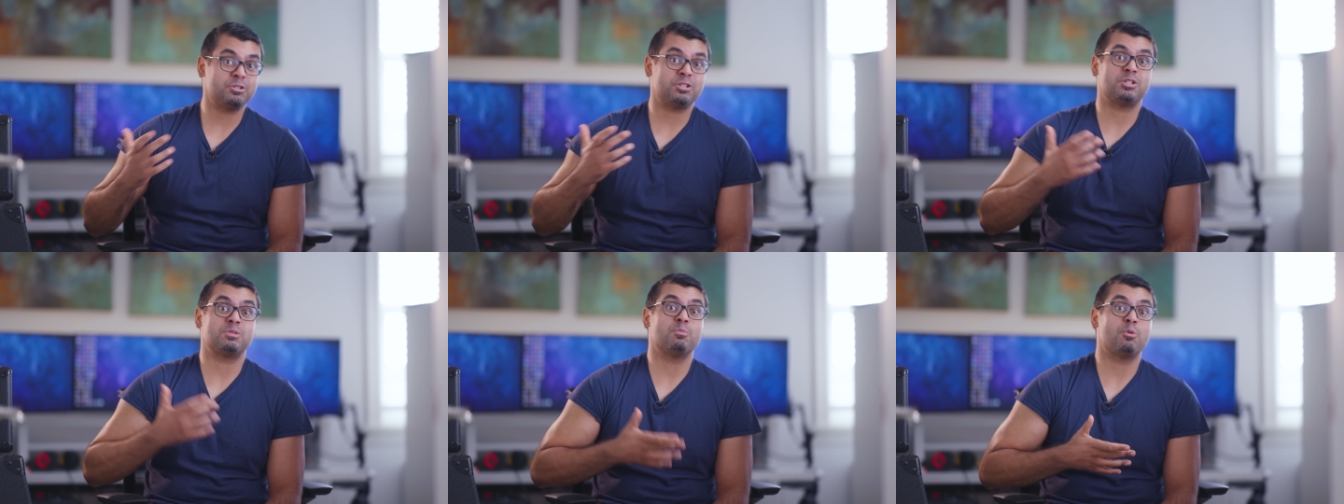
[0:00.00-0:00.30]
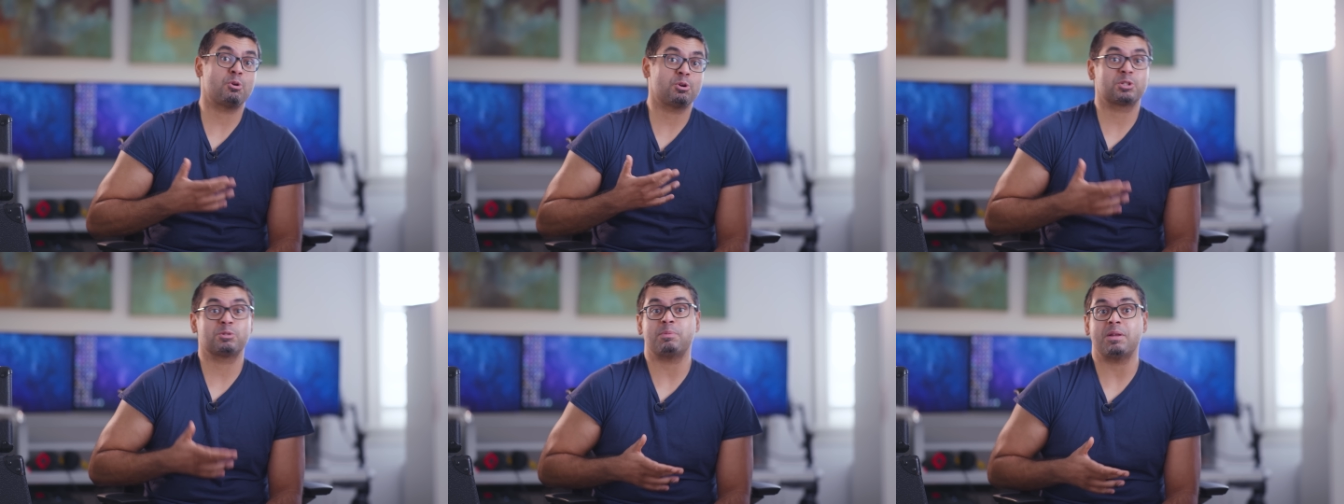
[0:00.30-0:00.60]
is
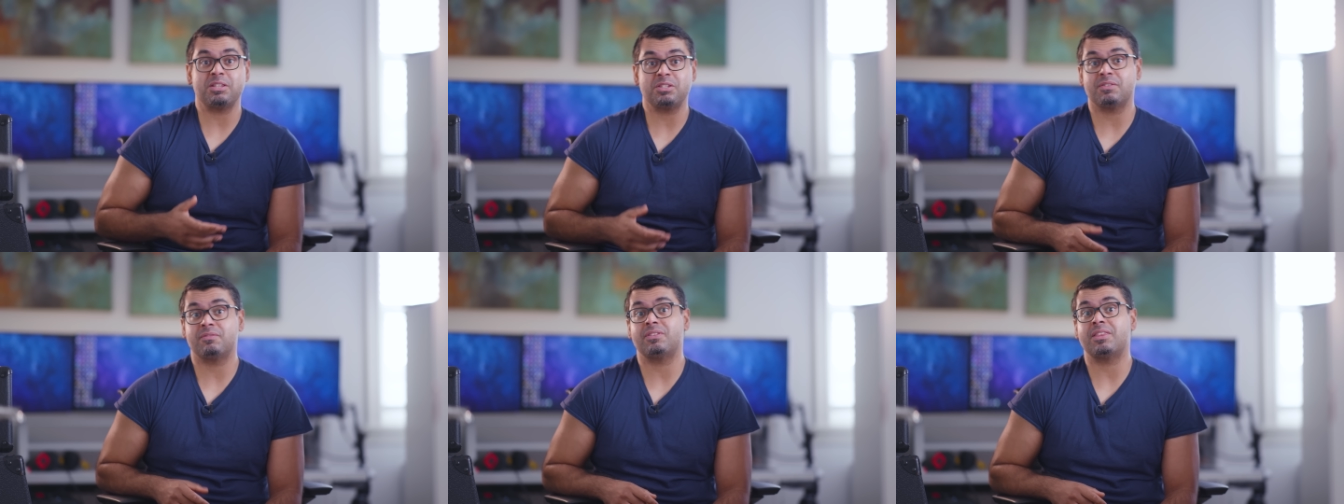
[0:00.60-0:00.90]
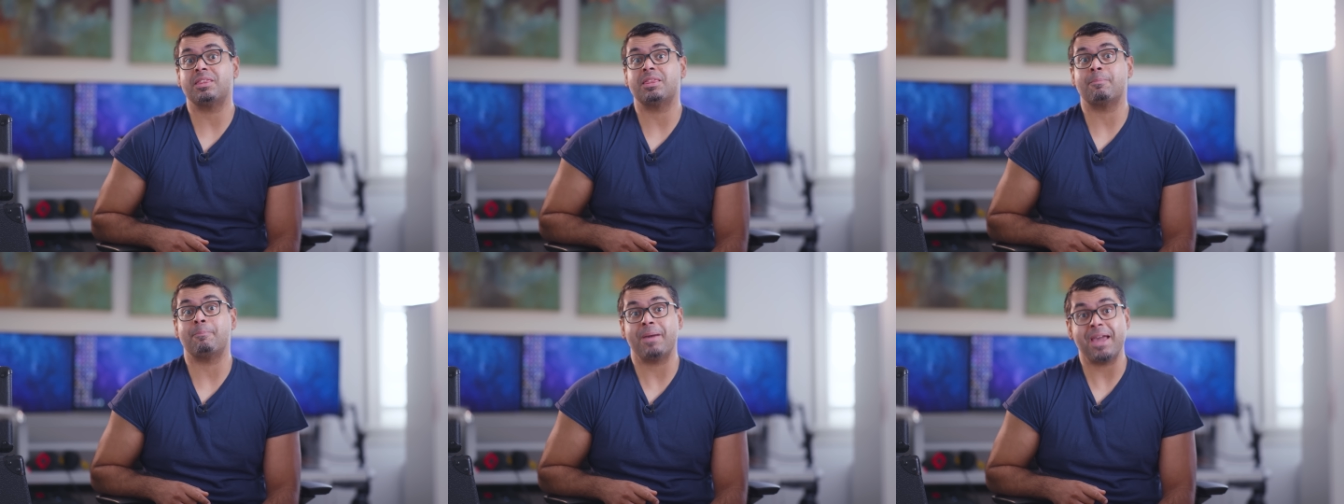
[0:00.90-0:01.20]
more expensive
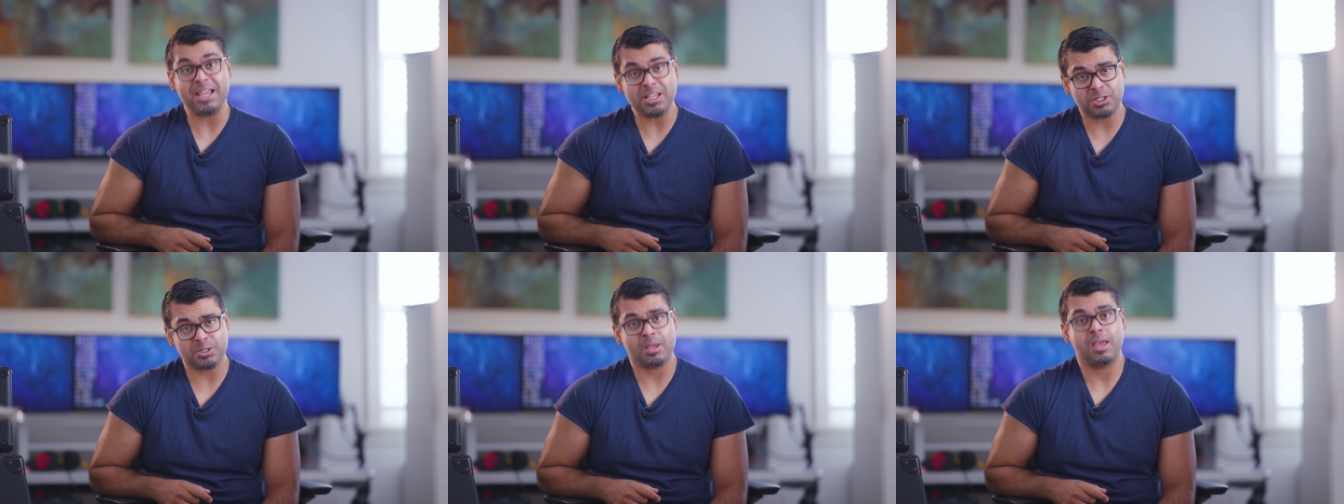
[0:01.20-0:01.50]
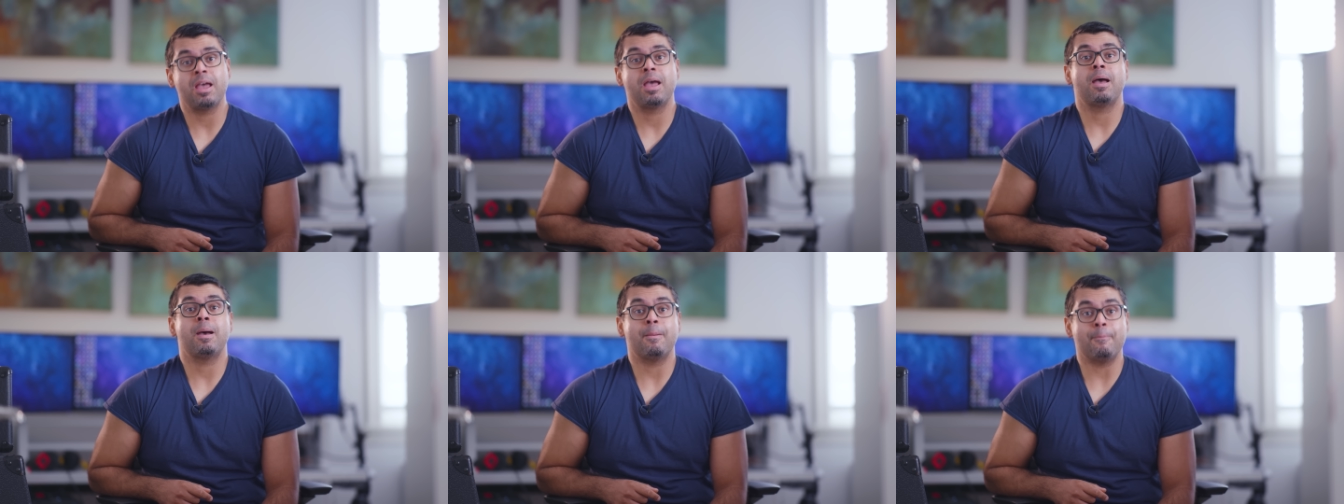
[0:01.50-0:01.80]
than the base
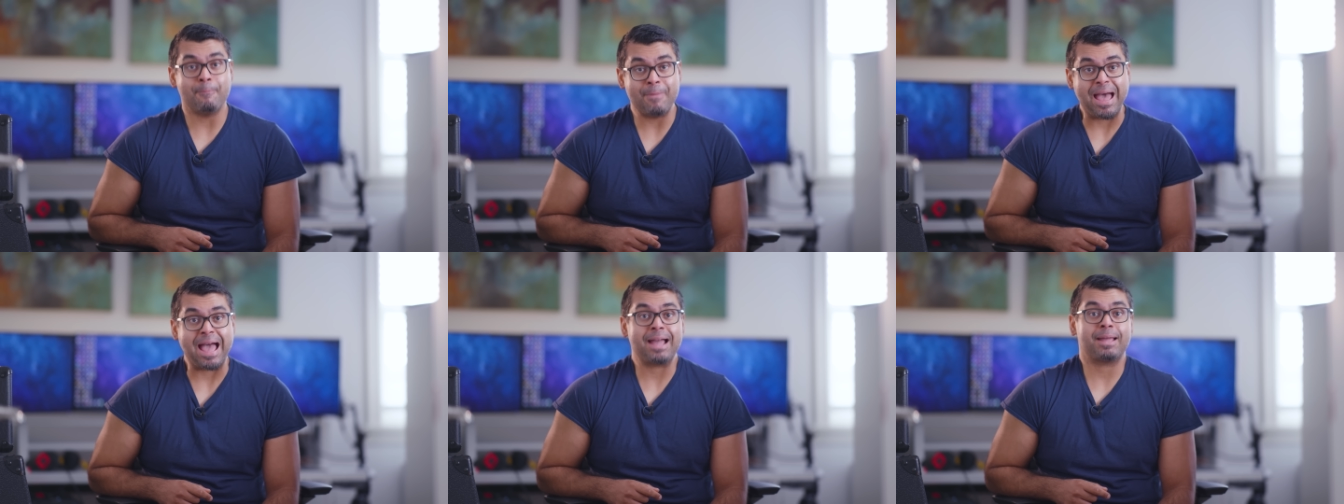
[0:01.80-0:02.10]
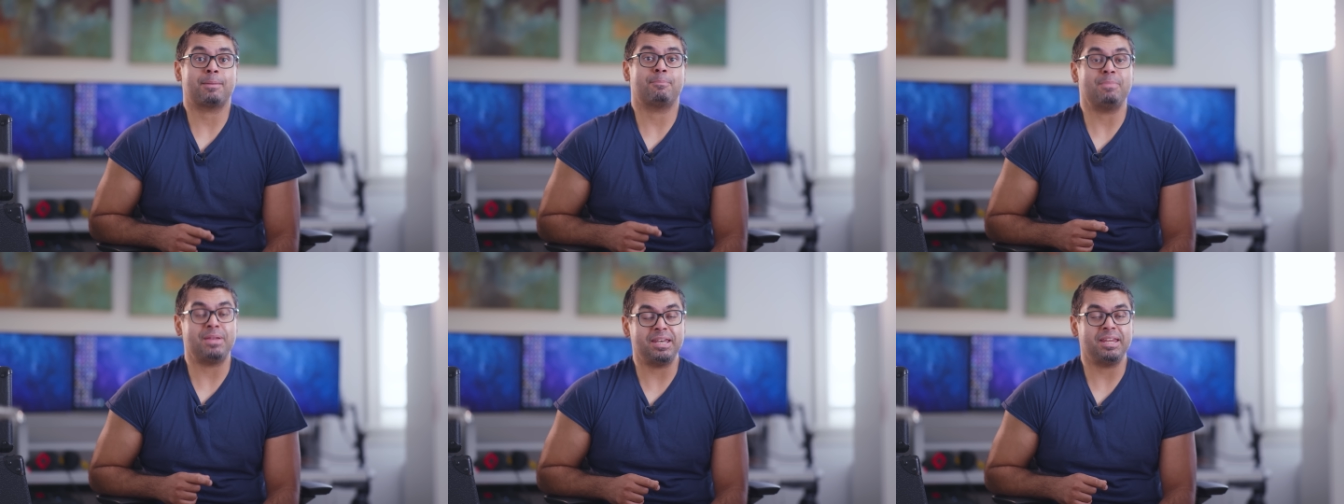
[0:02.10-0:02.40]

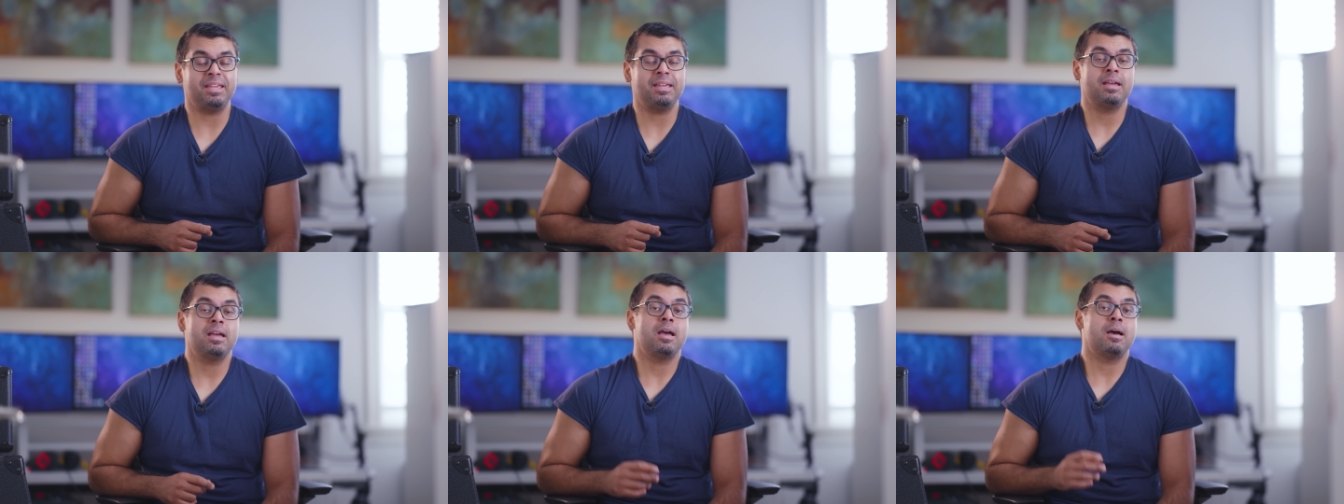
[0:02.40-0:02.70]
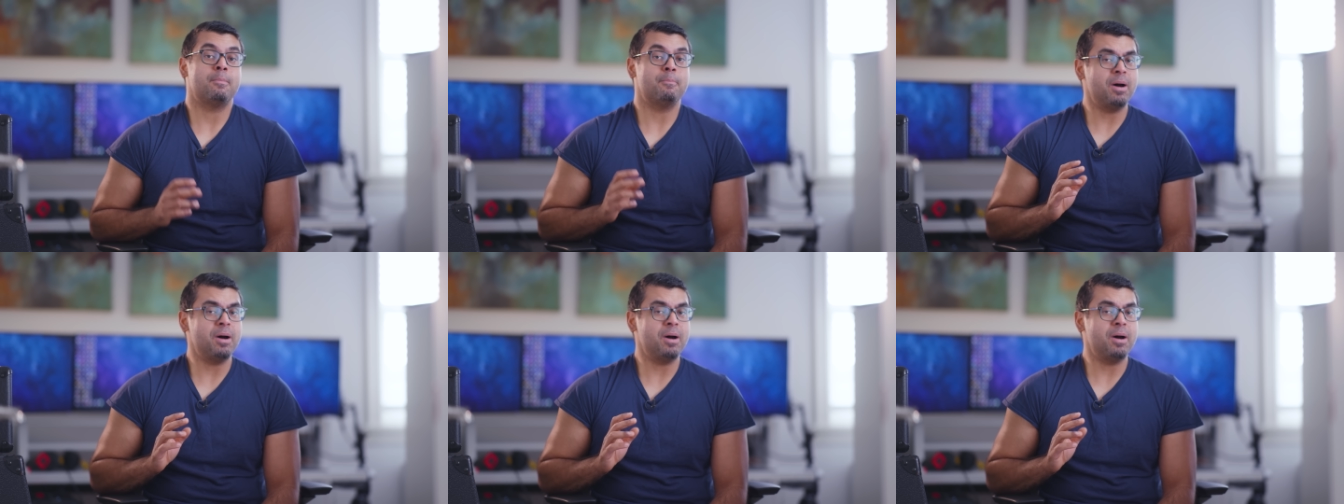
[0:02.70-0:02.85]
Mac Mini,